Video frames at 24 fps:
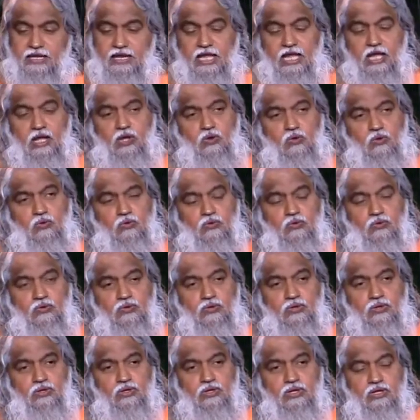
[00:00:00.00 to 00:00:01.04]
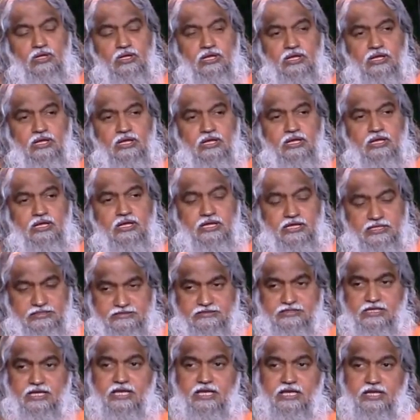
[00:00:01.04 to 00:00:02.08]
now he's
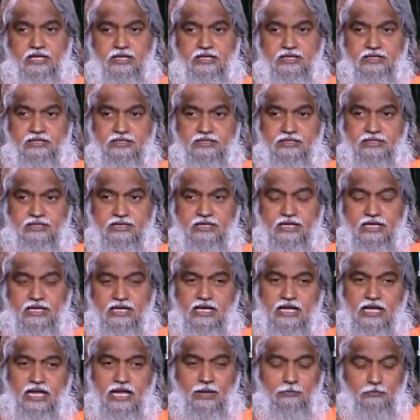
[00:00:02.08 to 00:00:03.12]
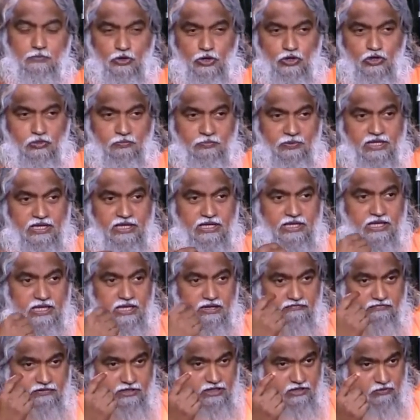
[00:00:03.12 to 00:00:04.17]
saying, I'm going to make a
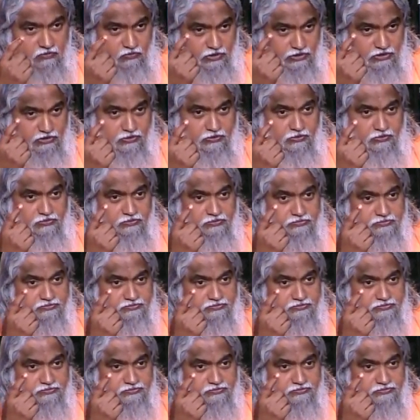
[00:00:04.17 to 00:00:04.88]
covenant with you.